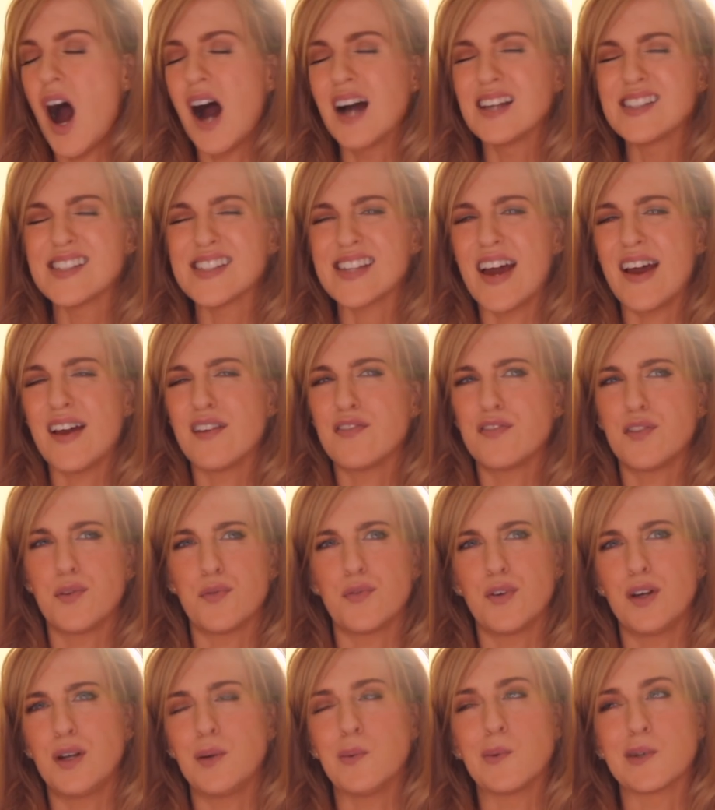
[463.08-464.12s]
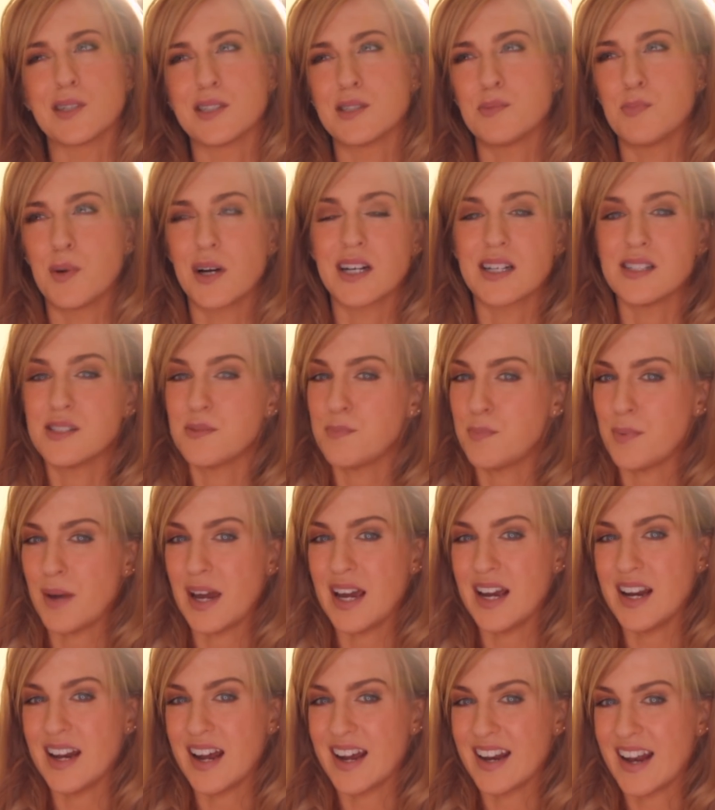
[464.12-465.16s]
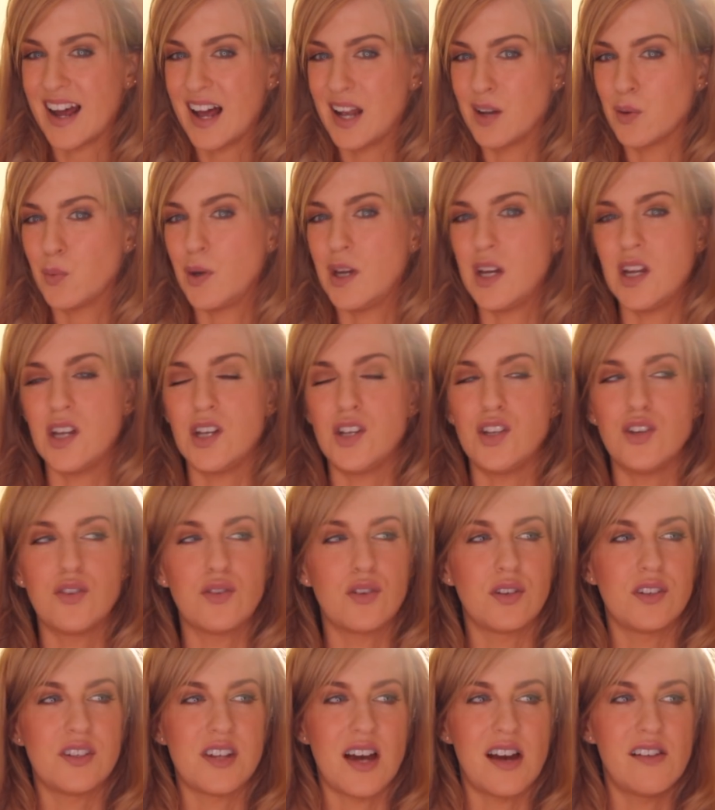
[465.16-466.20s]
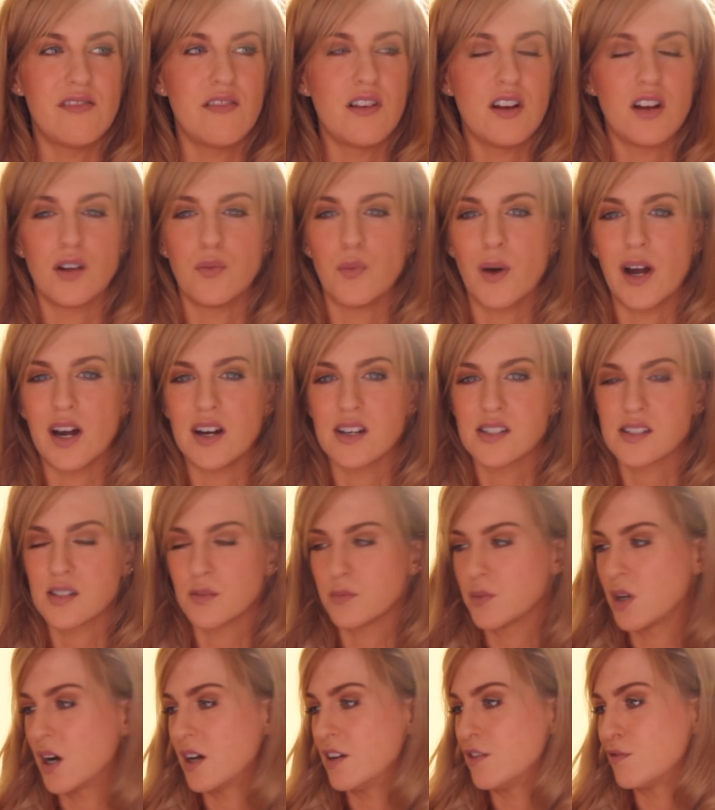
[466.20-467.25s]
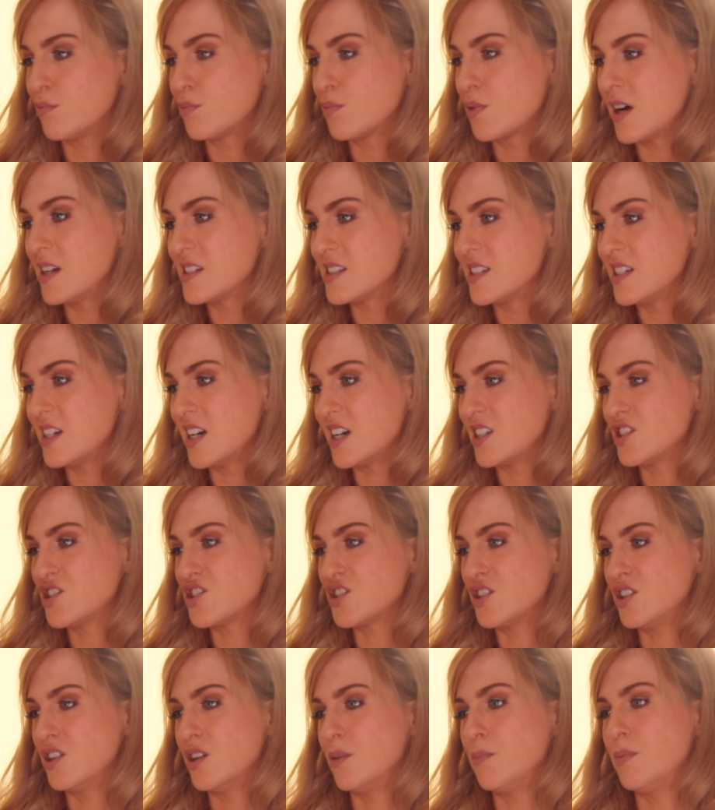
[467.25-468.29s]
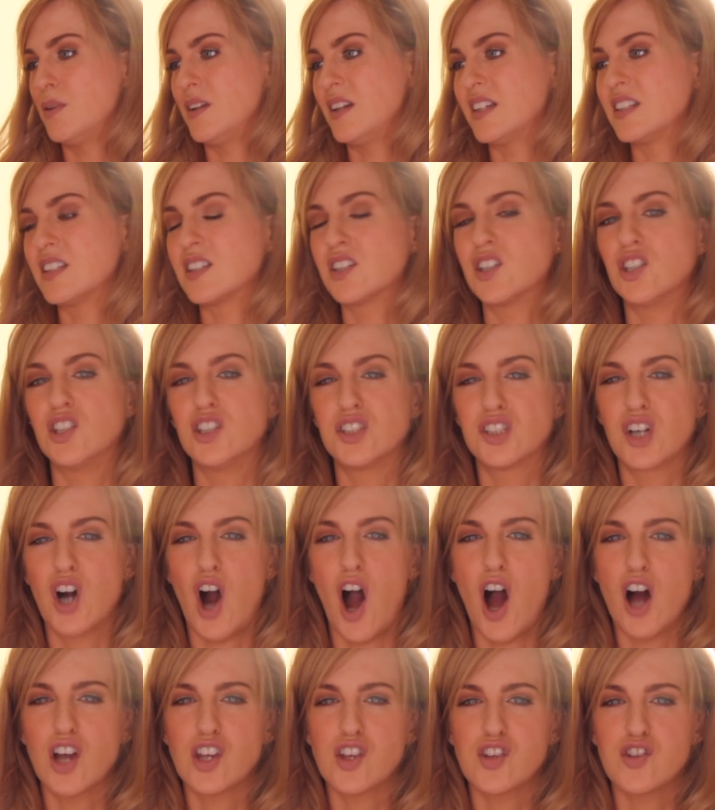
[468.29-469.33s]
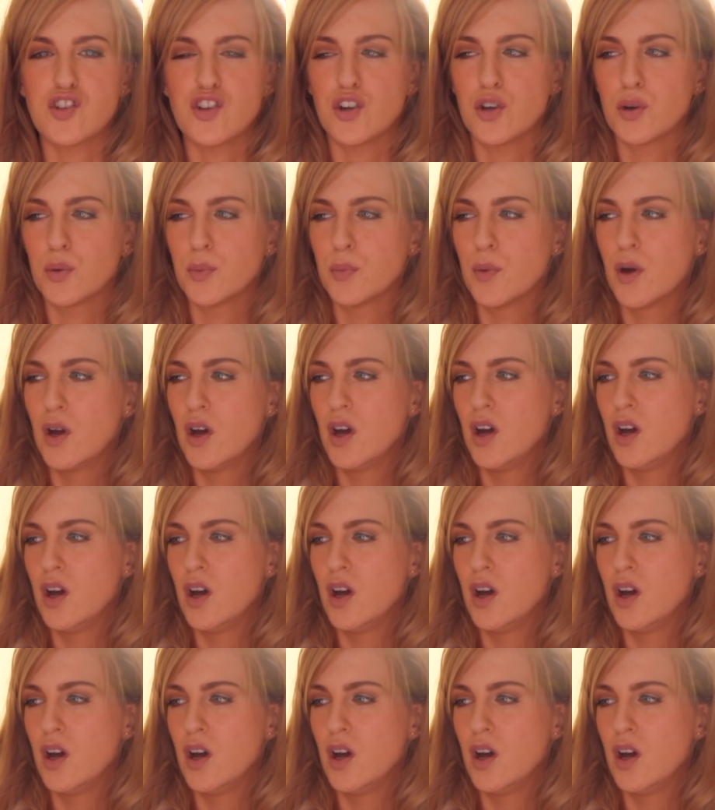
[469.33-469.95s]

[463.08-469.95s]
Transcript: I'd say if you really want to spark a debate at Halloween, you could definitely wear some kind of presidential, political costume.